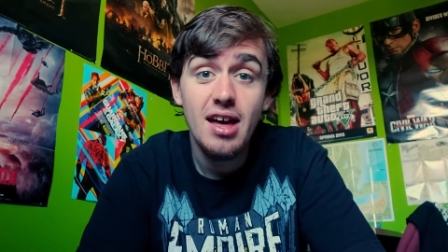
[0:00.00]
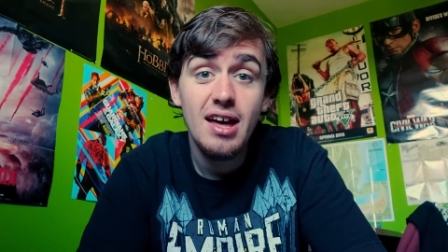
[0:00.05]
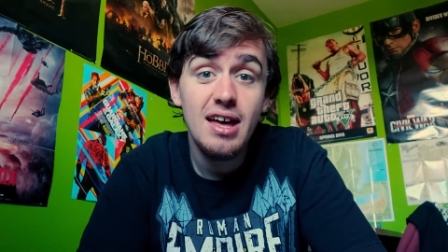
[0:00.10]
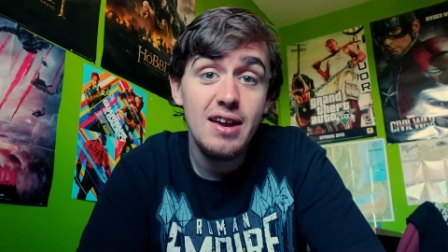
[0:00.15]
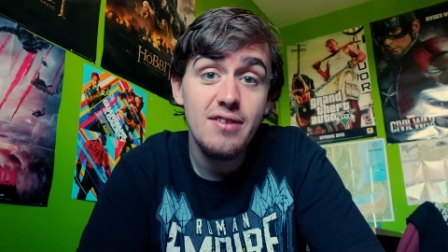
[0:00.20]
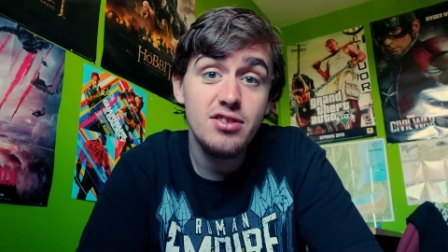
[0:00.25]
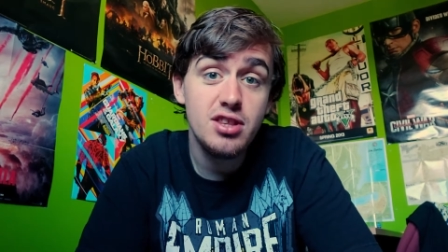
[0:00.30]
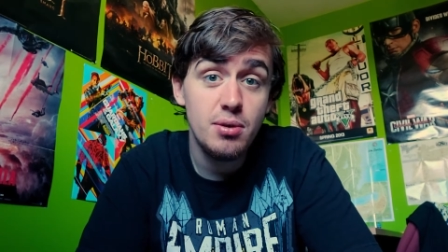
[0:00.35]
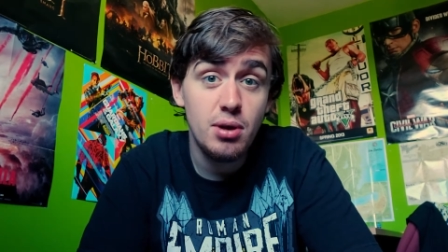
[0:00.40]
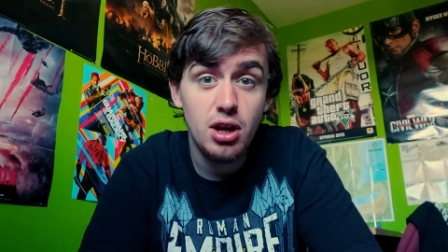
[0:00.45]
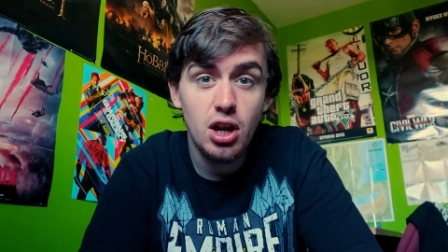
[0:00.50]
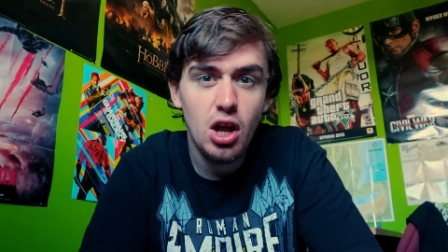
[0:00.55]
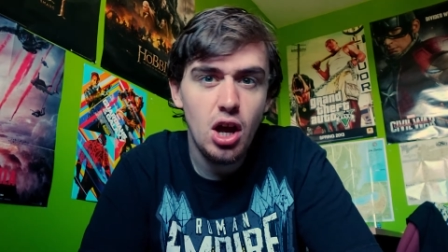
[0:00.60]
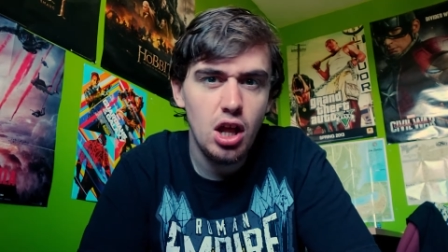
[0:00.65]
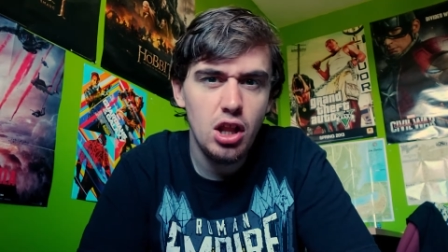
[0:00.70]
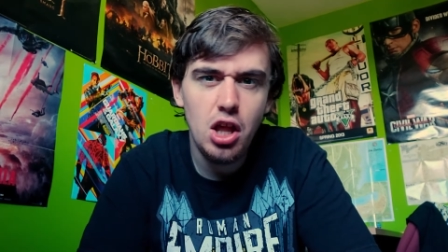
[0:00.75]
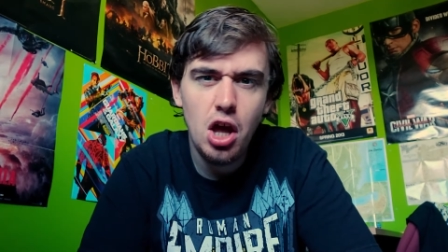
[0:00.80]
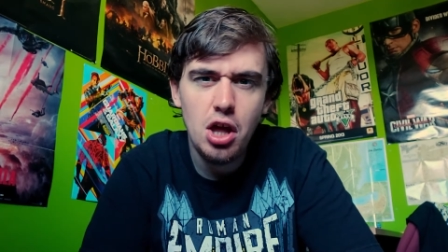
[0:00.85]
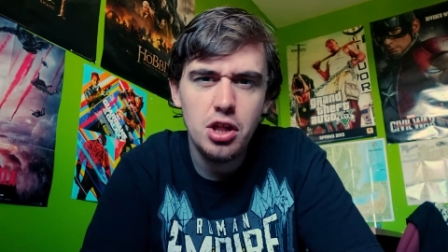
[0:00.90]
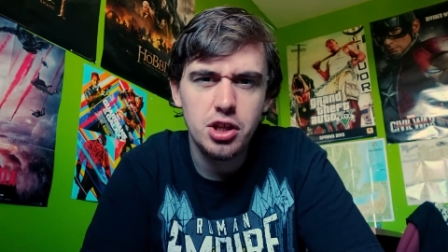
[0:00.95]
even though a
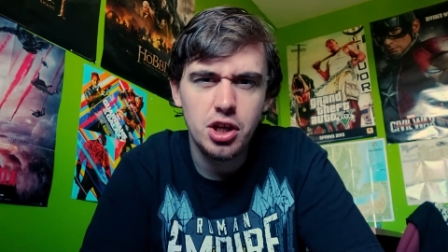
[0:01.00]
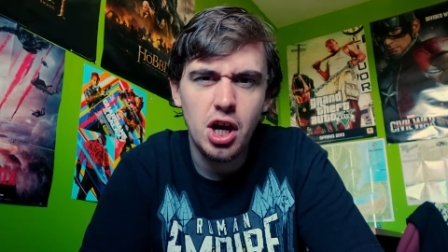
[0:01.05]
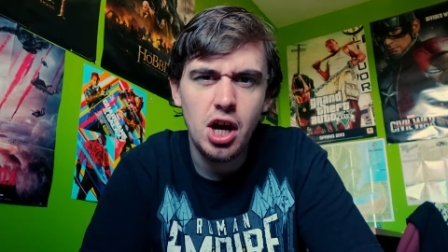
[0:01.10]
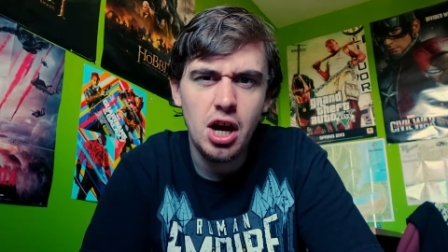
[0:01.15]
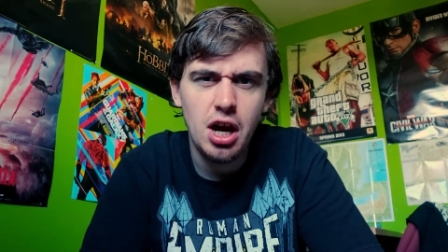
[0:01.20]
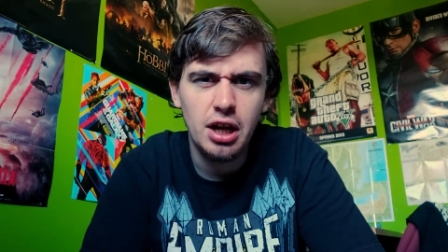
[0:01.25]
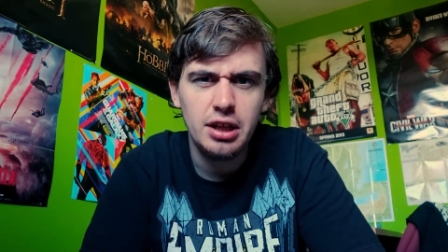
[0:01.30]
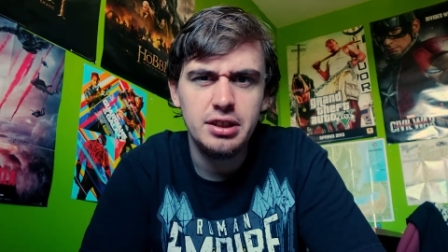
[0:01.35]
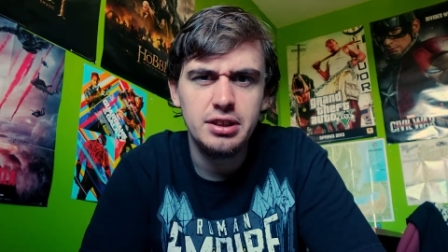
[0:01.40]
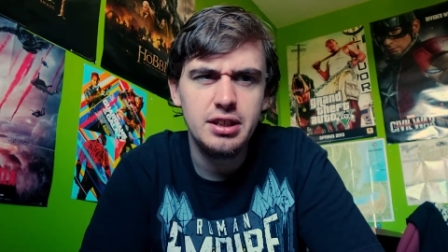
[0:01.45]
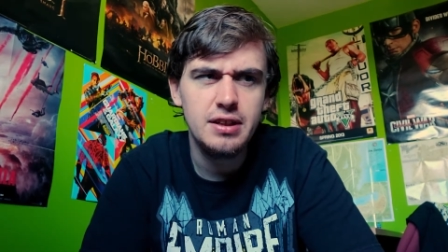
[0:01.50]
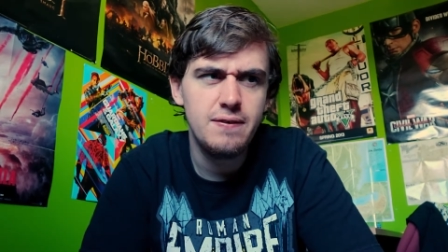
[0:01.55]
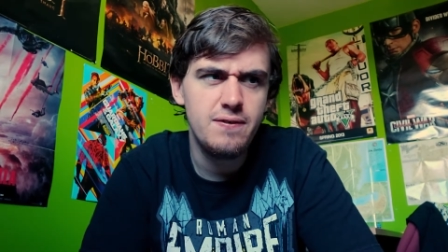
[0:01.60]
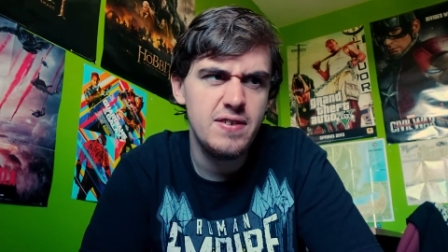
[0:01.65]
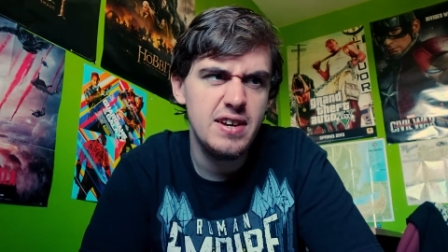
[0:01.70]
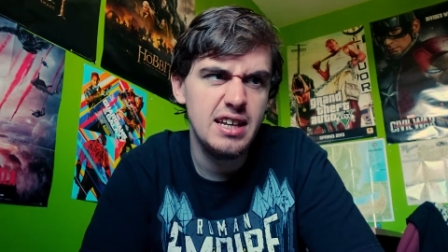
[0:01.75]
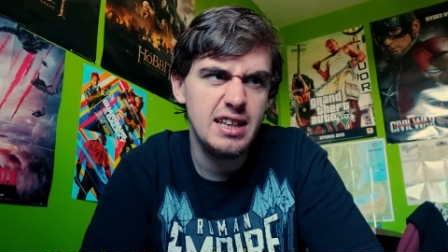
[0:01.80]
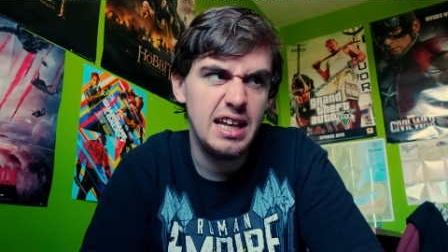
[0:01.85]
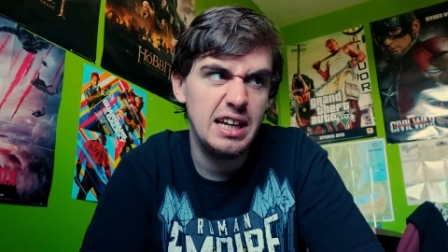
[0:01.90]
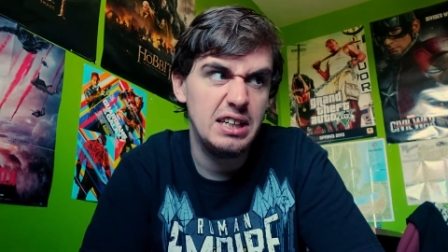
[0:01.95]
lot of the card did
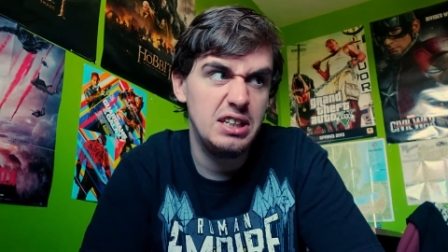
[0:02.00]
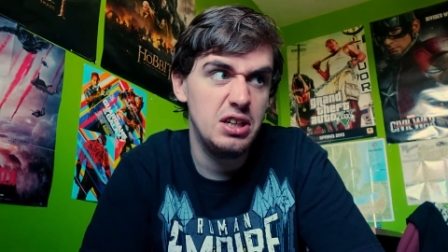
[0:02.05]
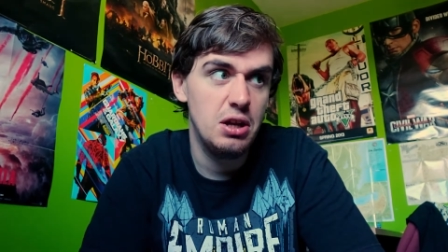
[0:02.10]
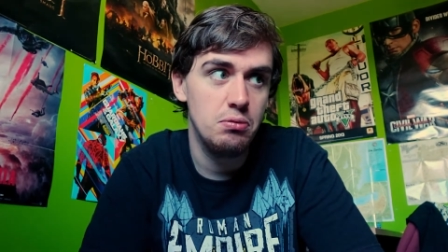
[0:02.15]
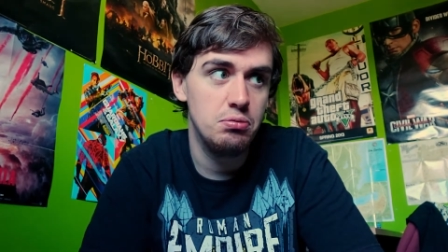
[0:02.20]
feel like,